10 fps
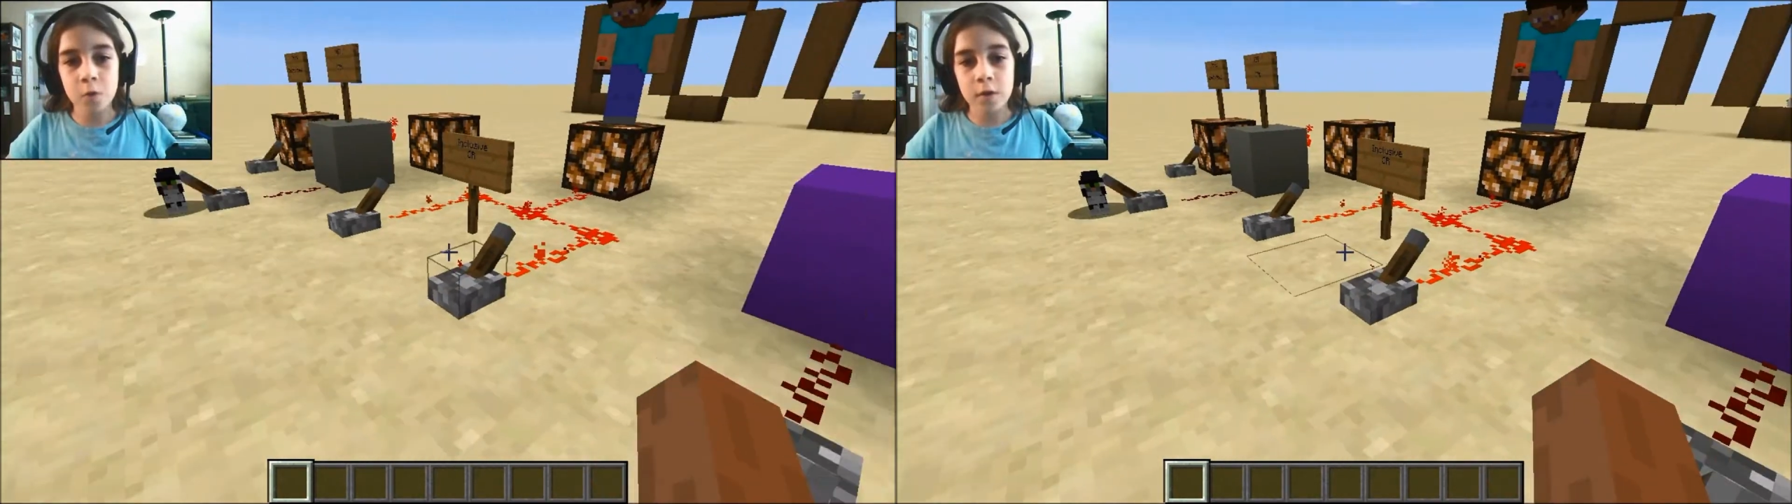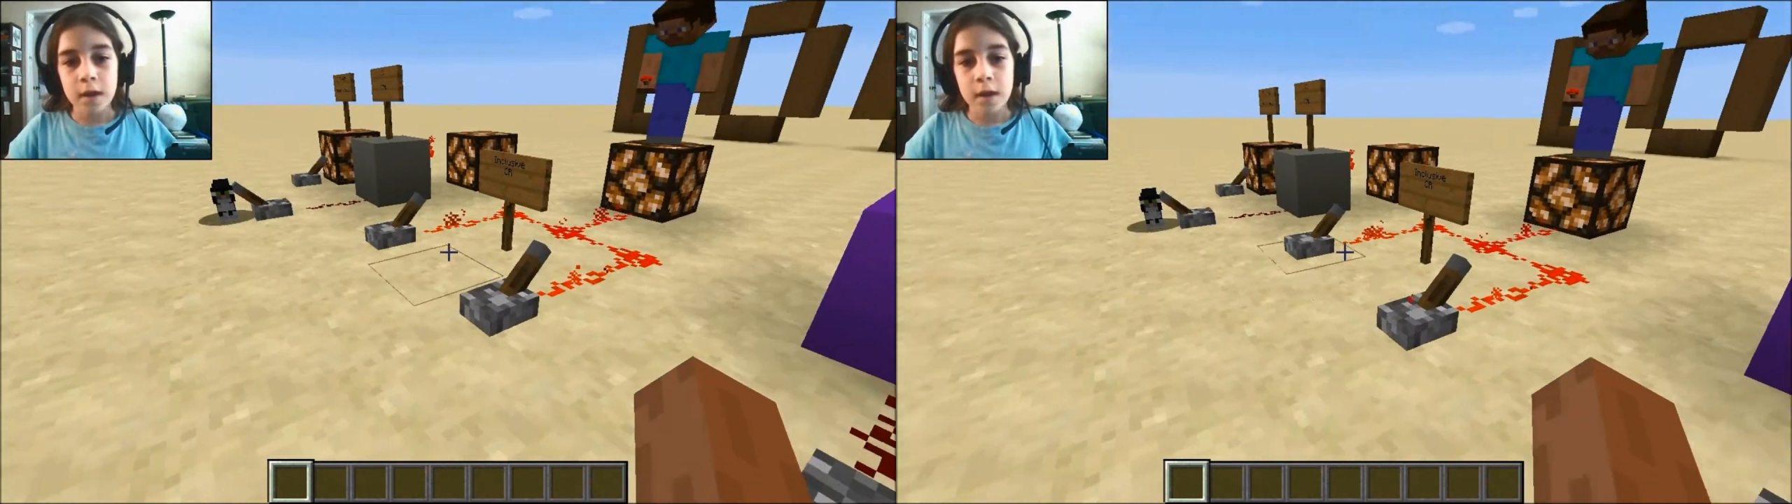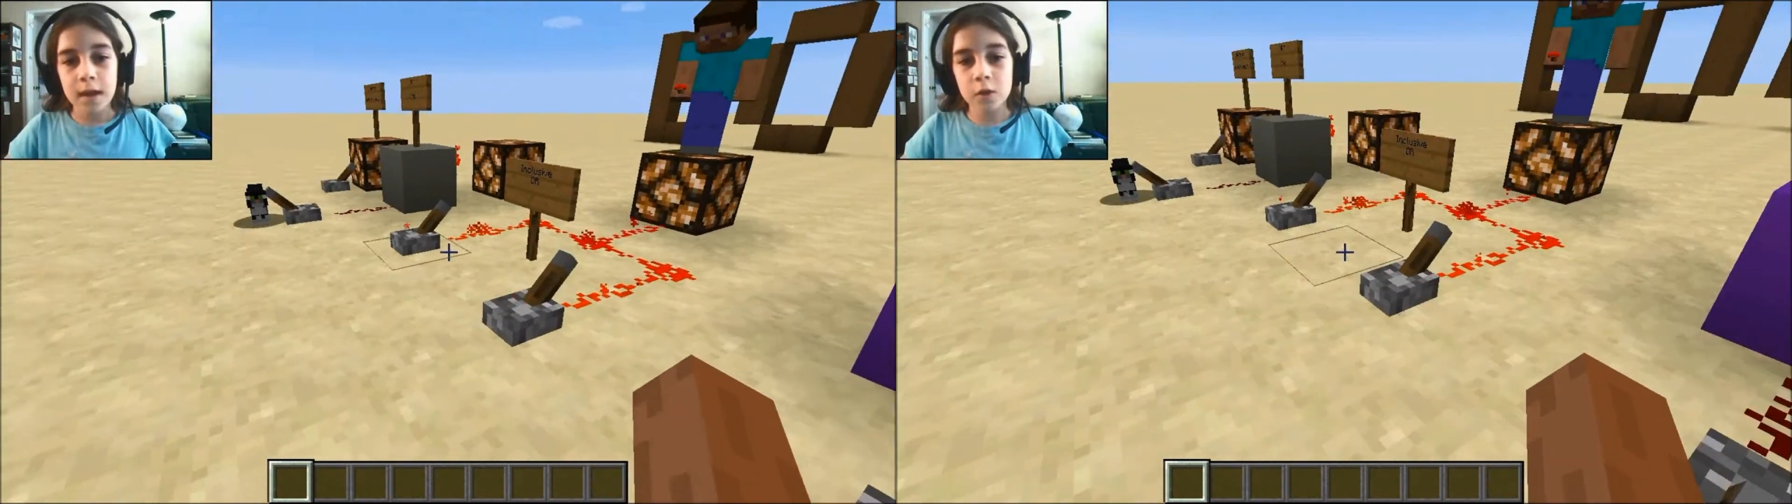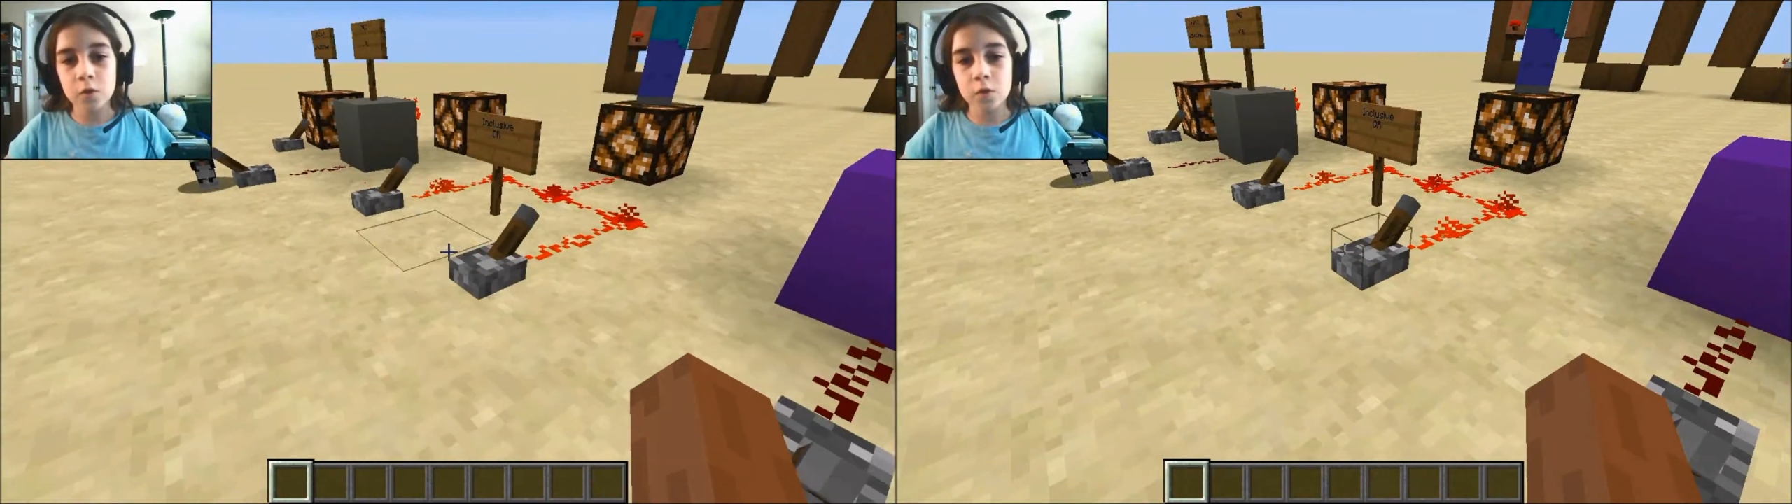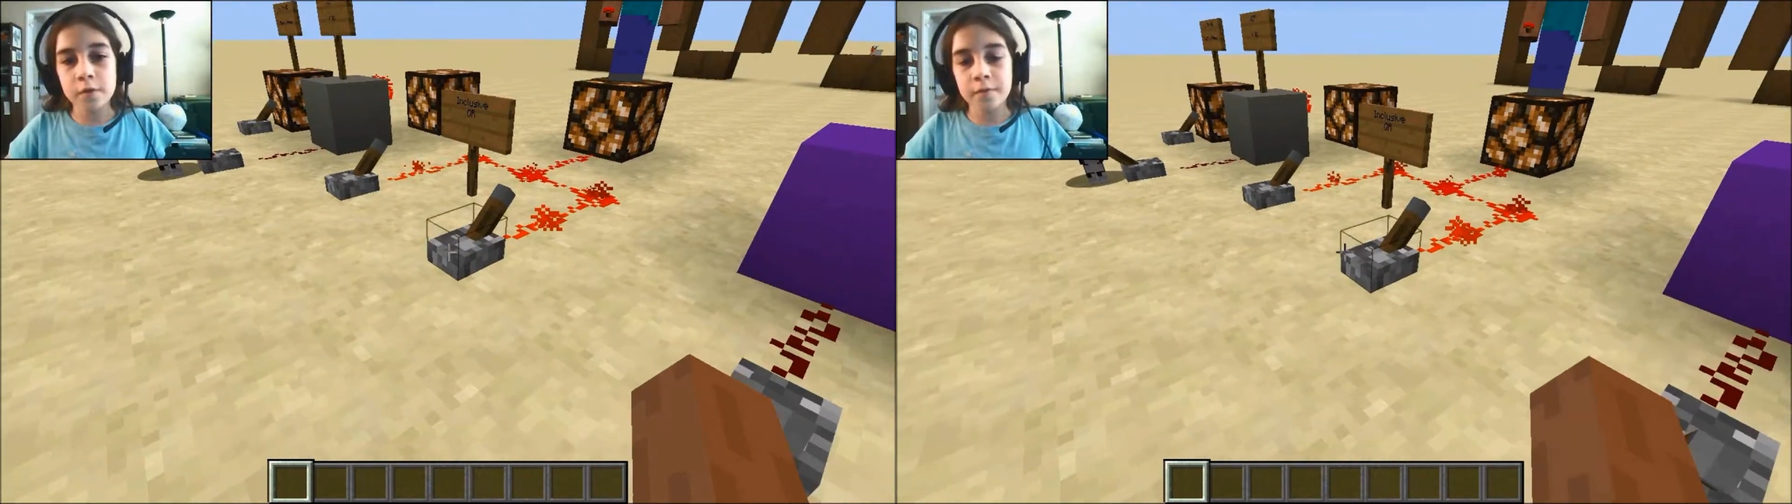includes
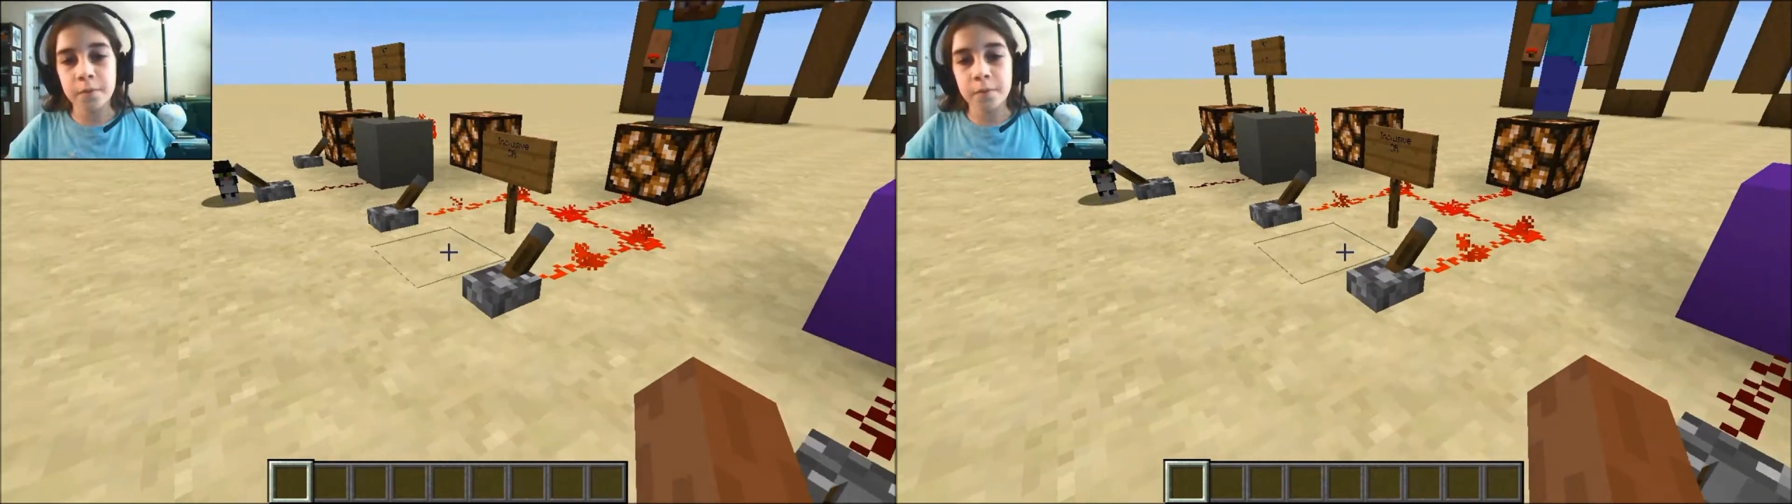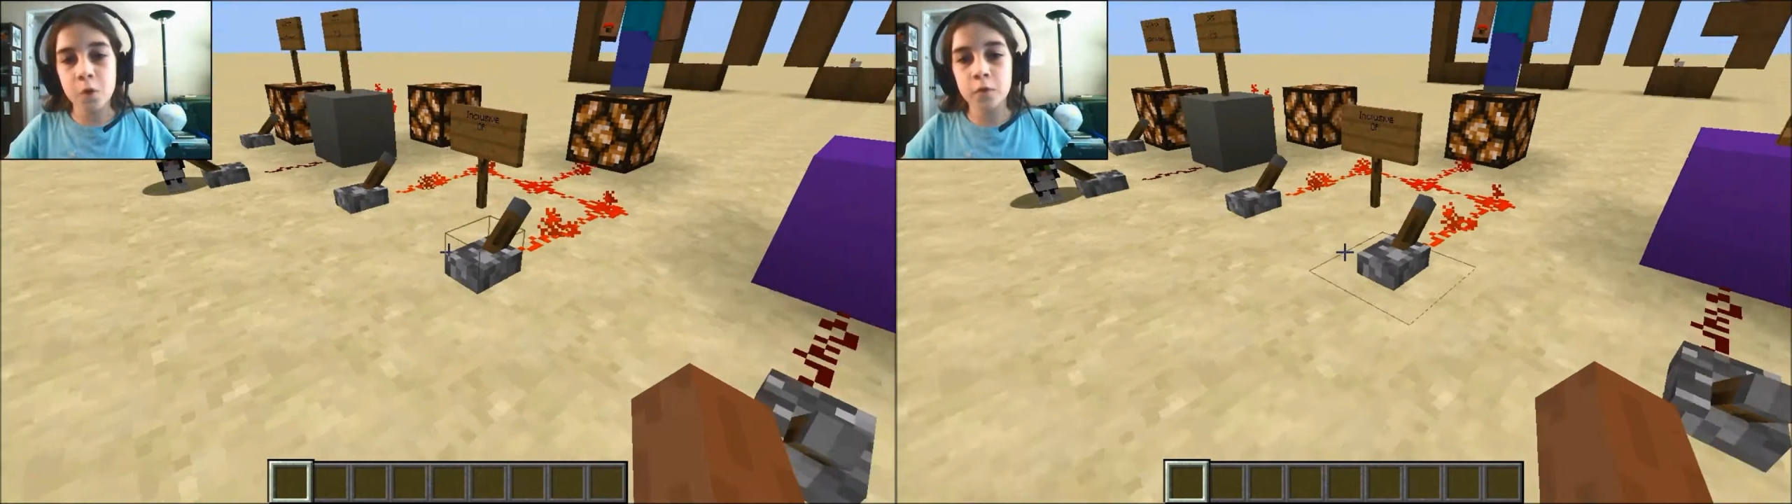if both of